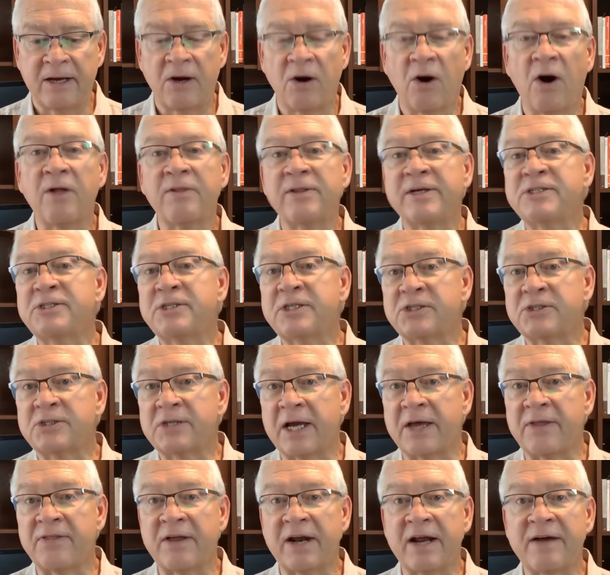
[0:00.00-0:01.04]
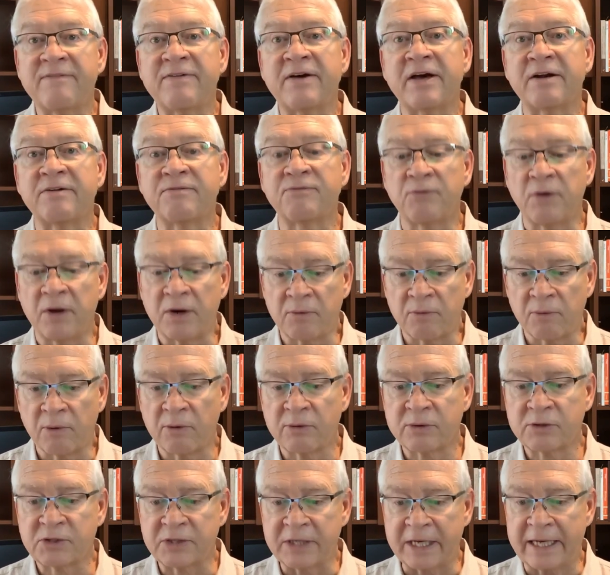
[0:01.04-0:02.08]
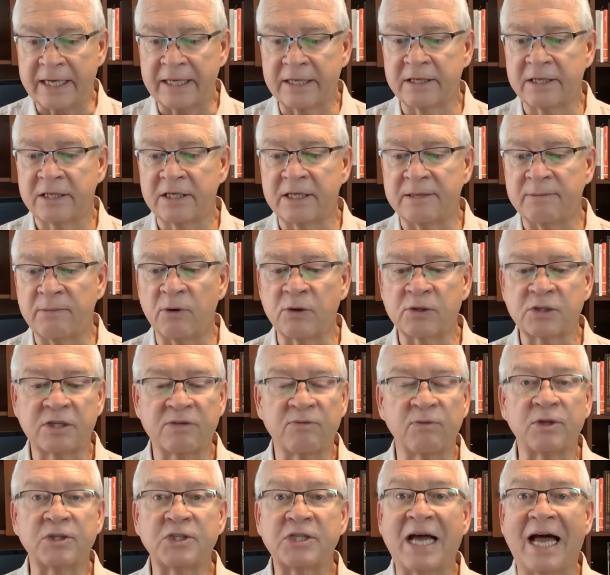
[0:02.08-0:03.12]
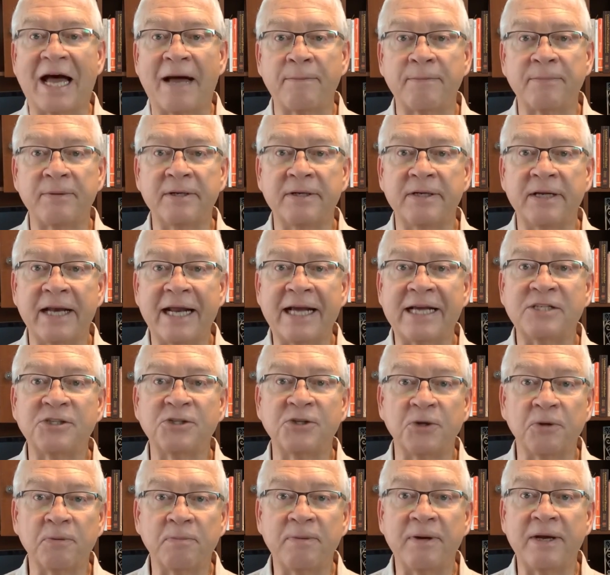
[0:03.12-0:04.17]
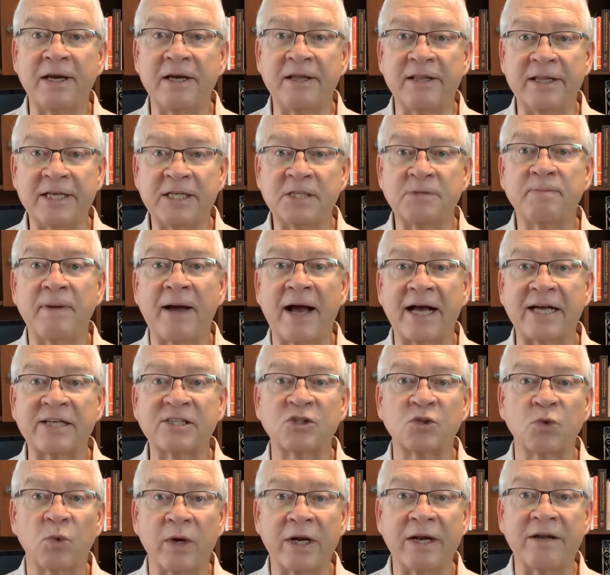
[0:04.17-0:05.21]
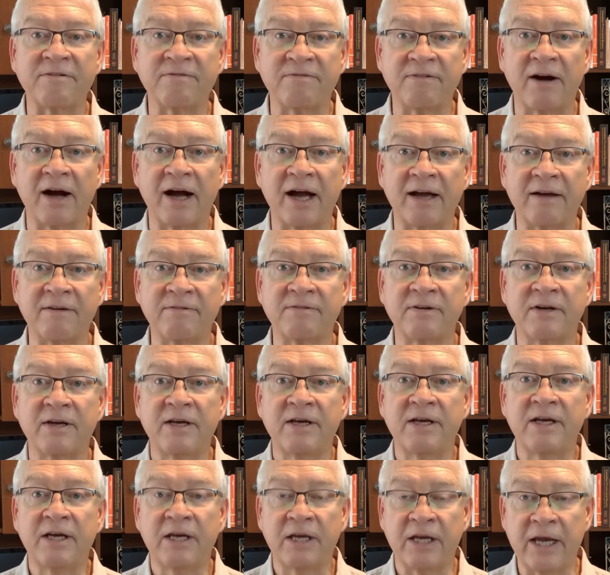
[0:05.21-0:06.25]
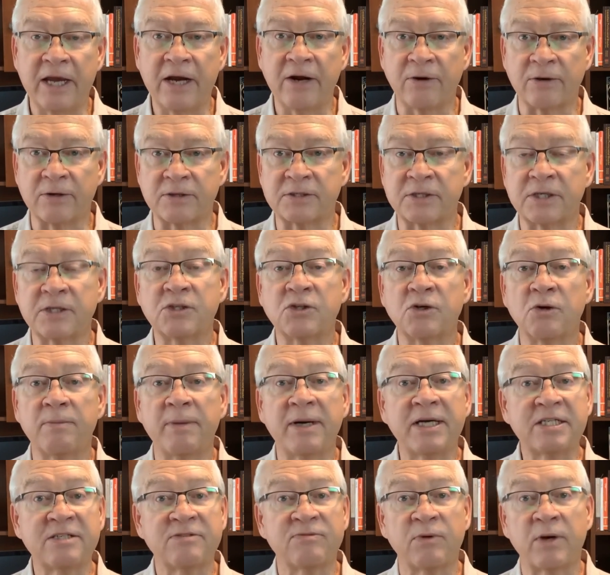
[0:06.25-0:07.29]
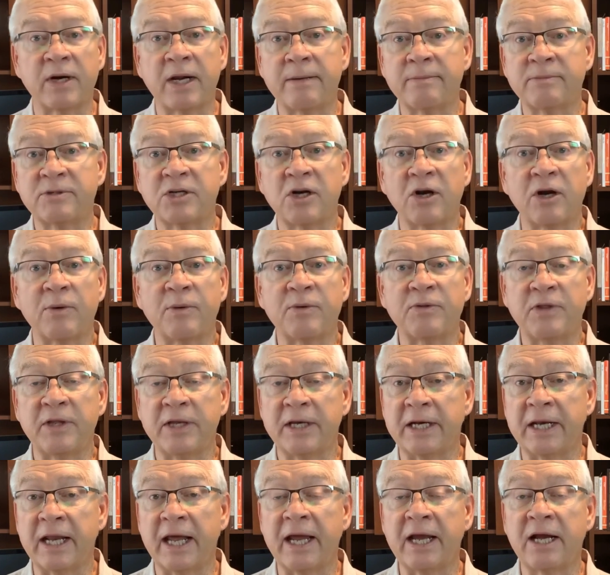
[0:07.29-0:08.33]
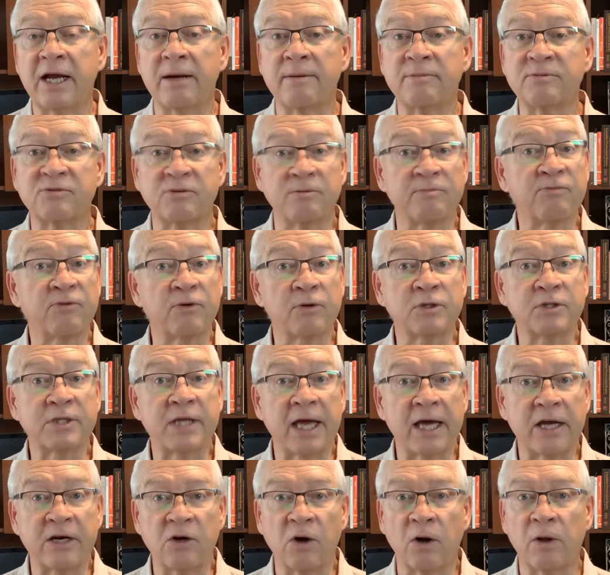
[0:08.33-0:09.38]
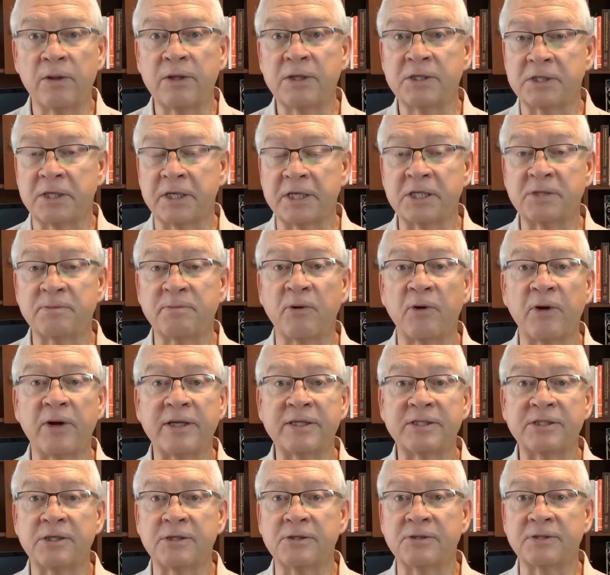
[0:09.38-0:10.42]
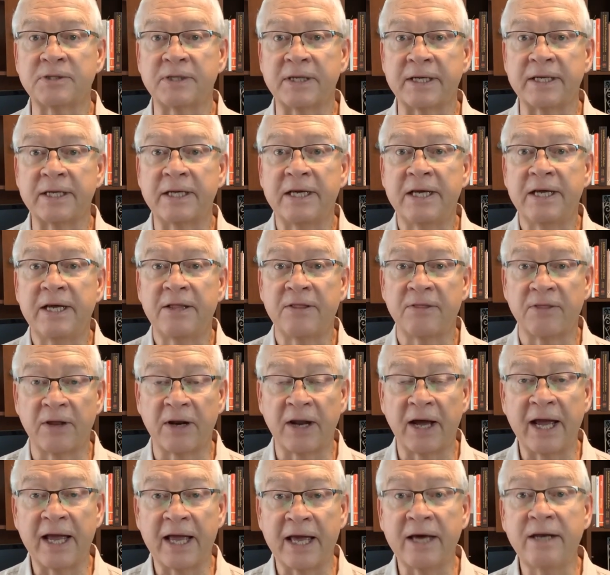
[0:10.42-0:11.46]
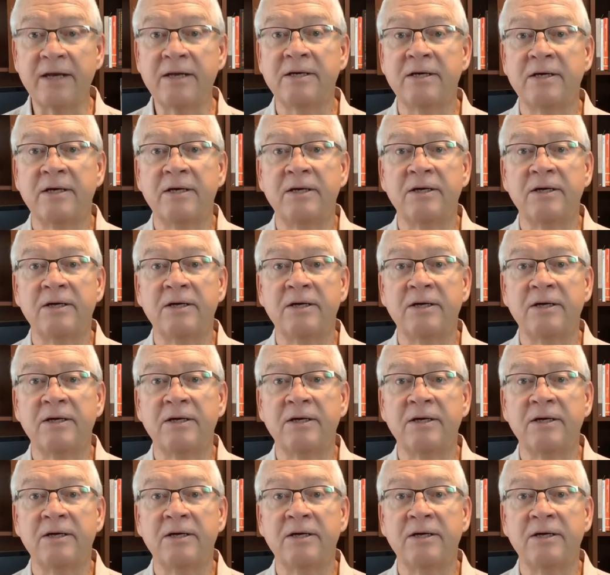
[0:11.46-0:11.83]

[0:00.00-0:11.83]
All this to say that I've had a front row seat to most of what's happened in ACOP these past 25 years. And so much of what I'm sharing with you today comes from firsthand knowledge and experiences that I had.